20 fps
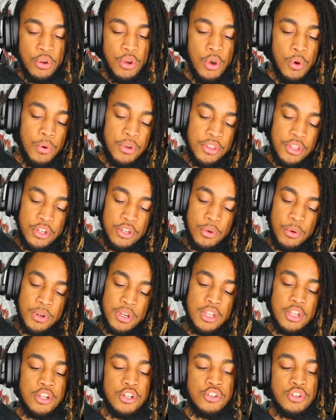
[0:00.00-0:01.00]
What they're doing
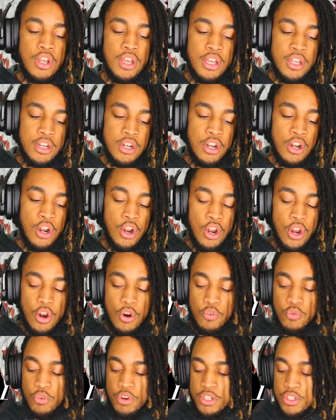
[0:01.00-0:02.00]
here is trying to
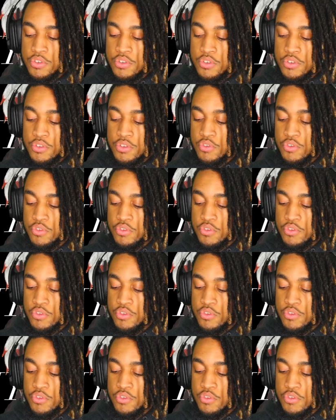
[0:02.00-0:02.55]
rinse, repeat,